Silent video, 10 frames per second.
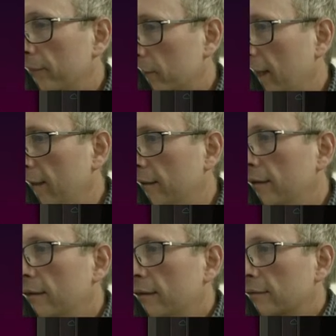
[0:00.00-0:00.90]
Okay,
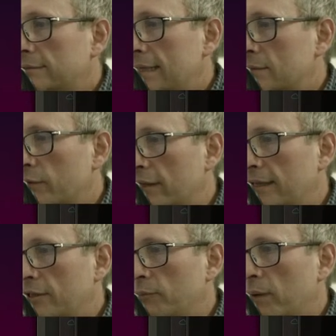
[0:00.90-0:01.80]
that's what I
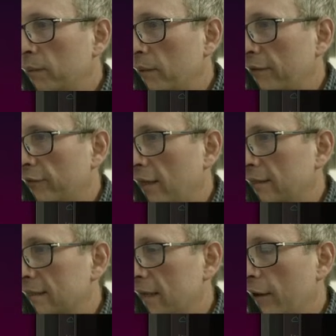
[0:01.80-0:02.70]
think you'll probably
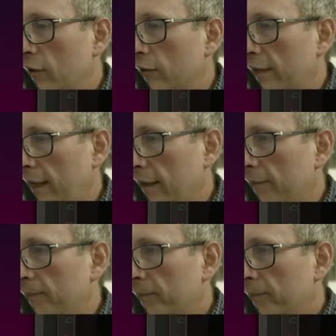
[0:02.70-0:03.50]
find is going on here.